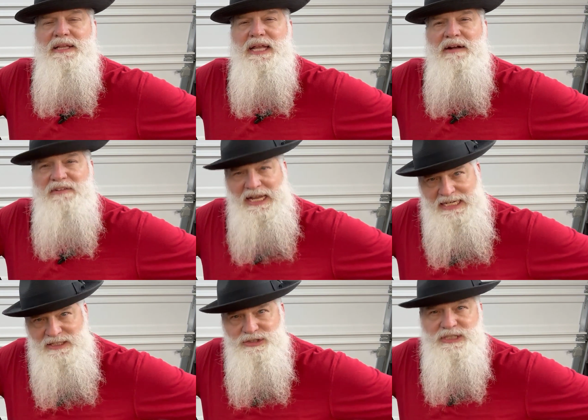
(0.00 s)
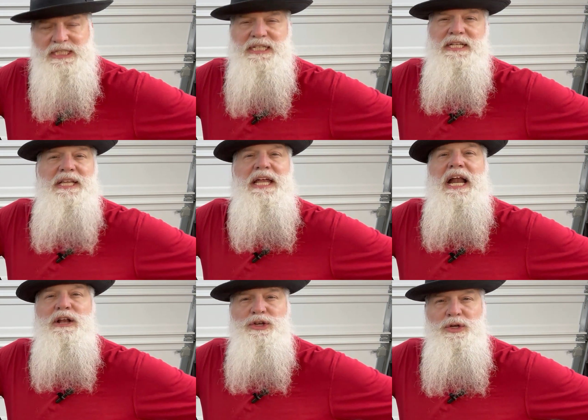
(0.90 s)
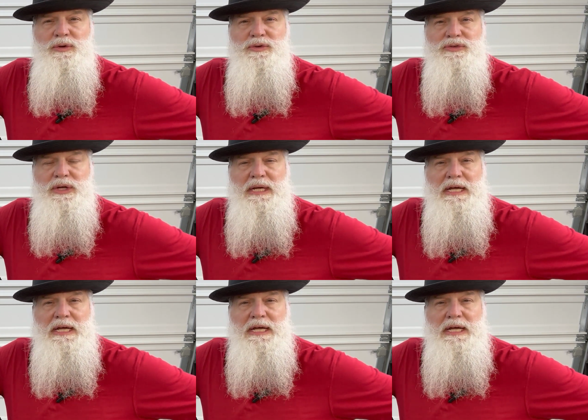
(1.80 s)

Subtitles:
that I find interesting and that I'll use.